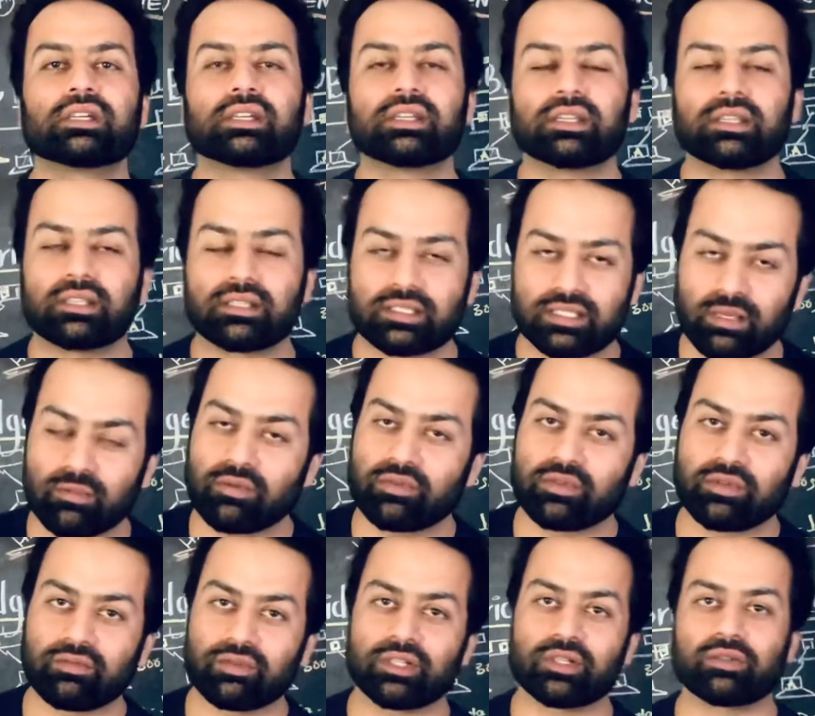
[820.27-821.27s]
some of the
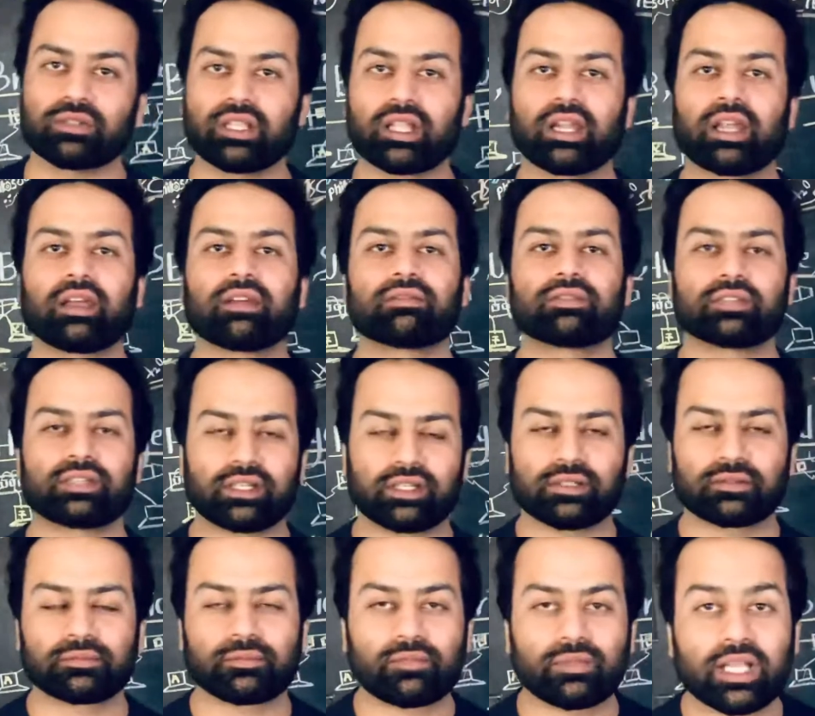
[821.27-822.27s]
videos that I have shared.
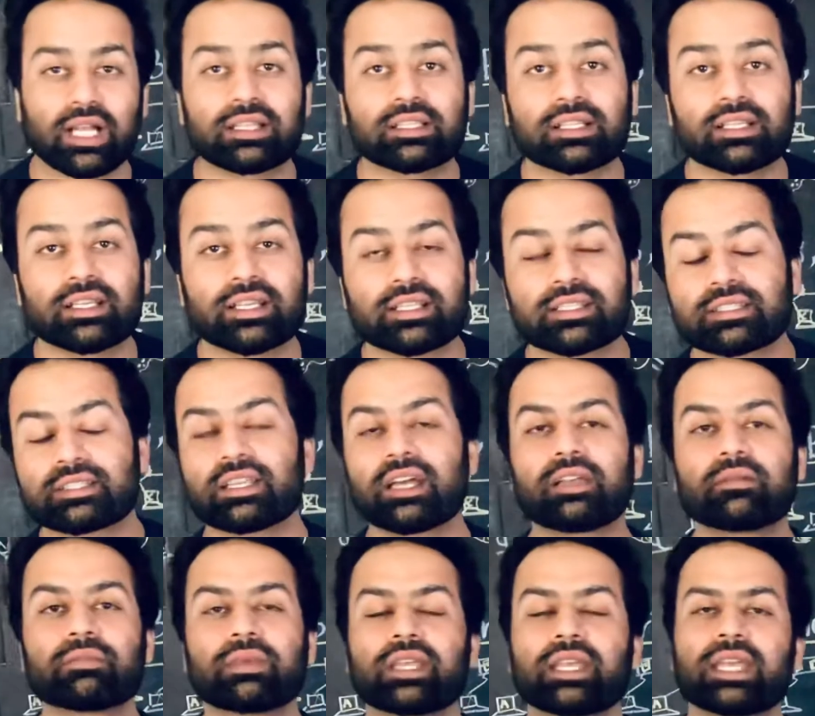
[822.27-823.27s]
Until next
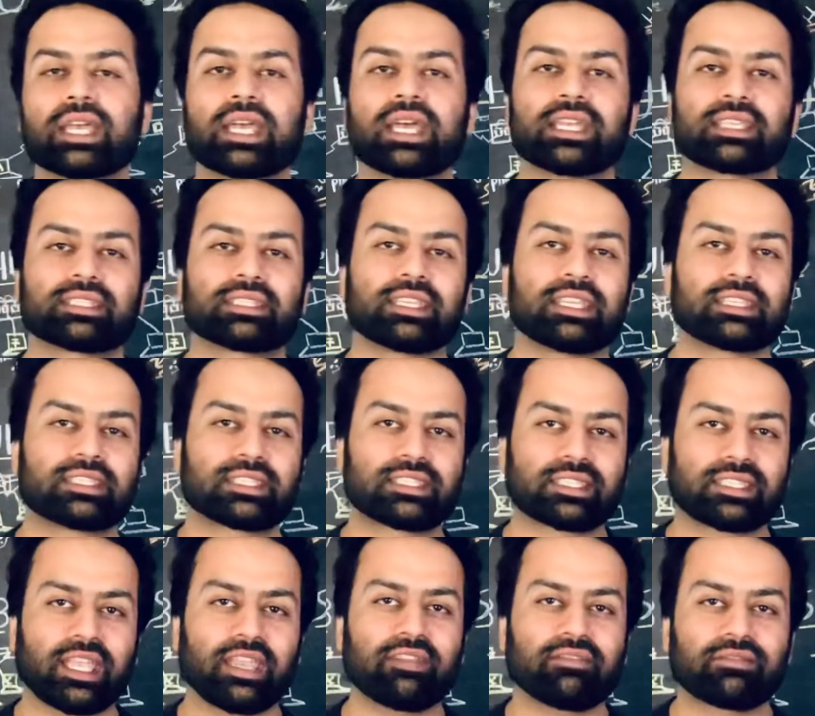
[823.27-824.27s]
time, stay
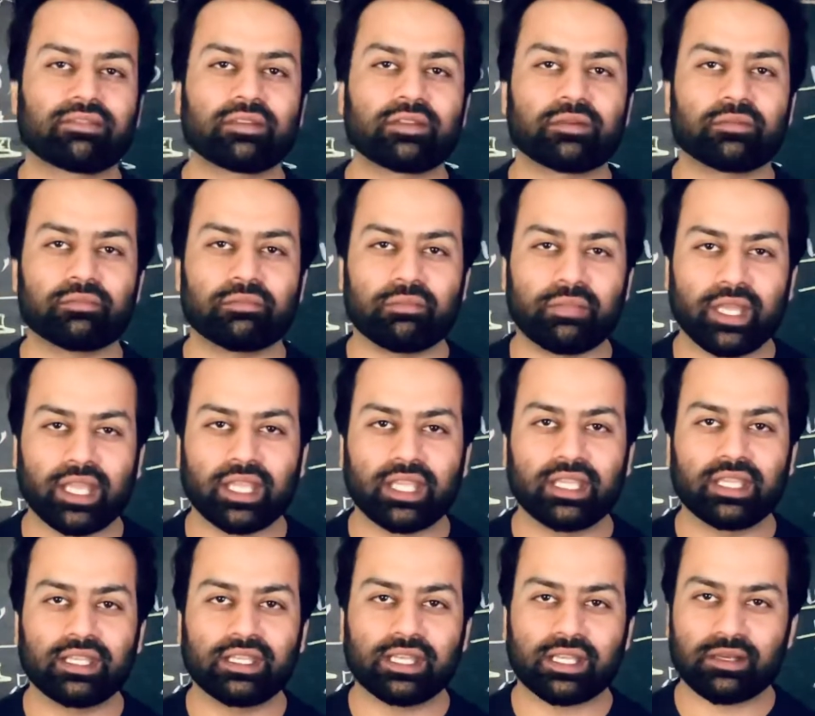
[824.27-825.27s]
safe,
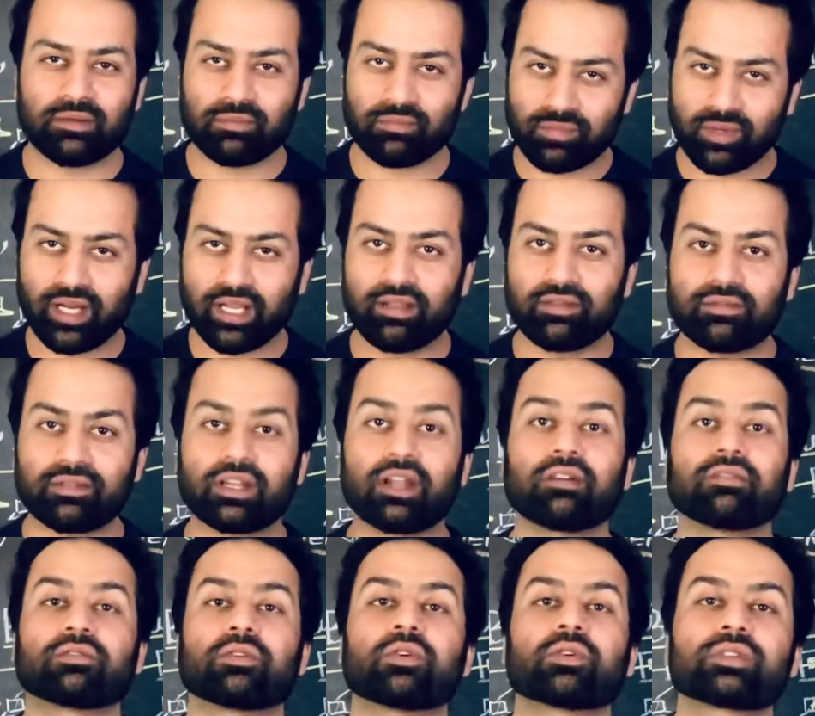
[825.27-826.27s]
be brave, and
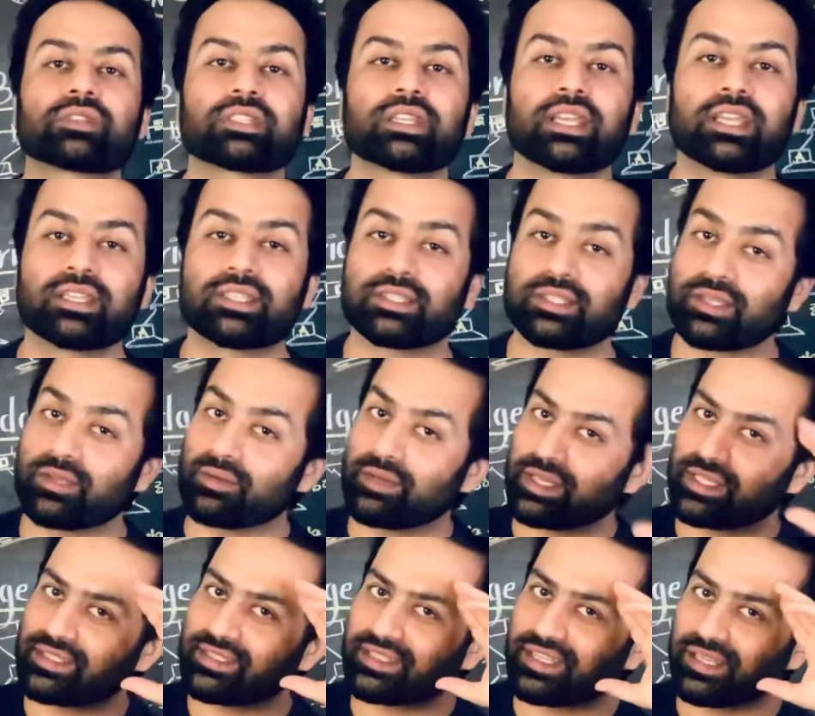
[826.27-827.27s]
of course, see you
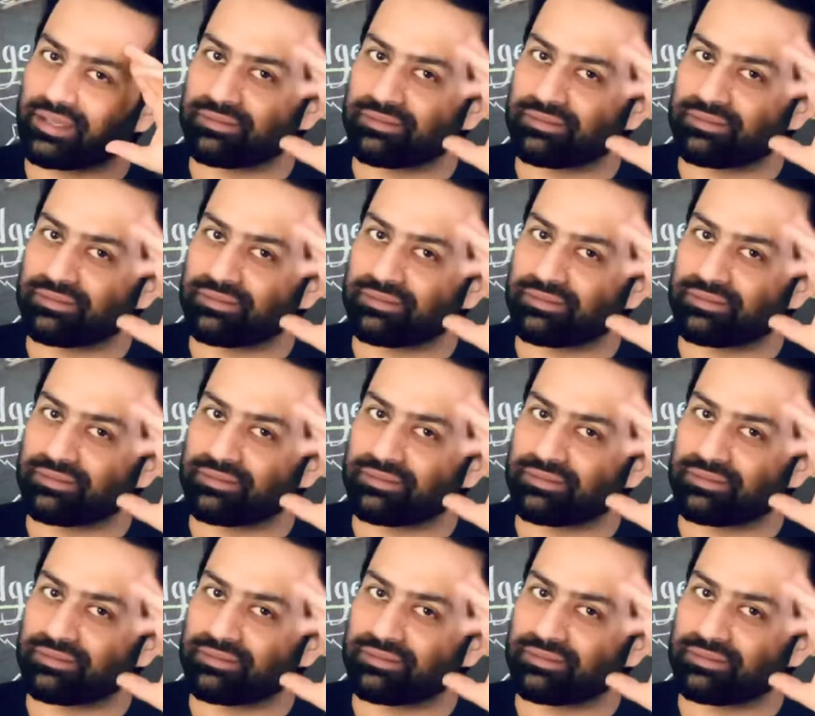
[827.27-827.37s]
next time.